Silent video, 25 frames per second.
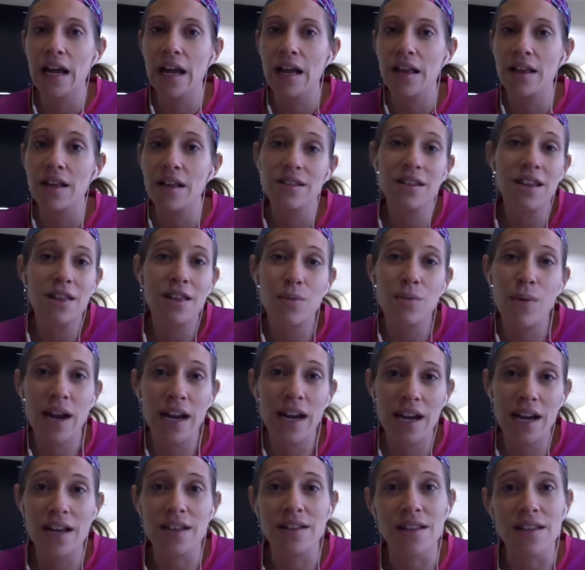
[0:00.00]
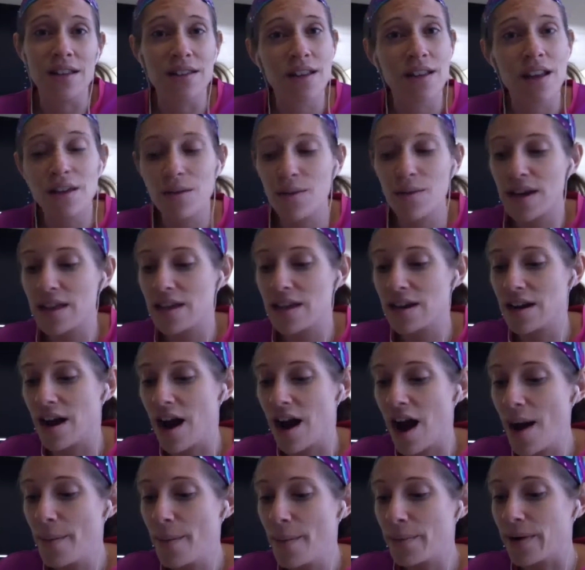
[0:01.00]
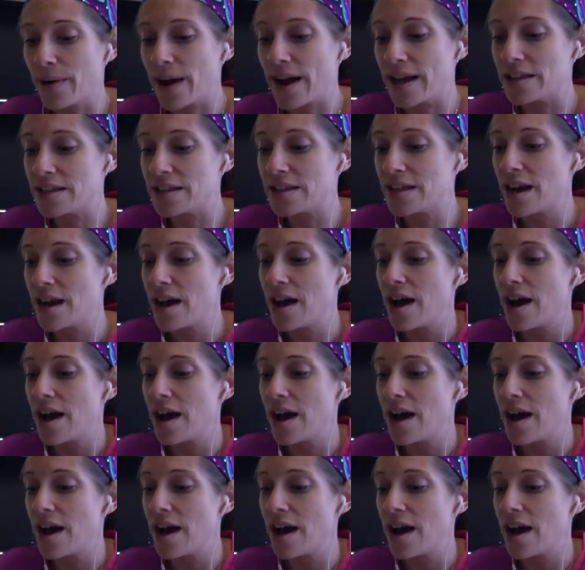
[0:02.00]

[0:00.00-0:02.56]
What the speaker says: it is. That's not the way that it operates.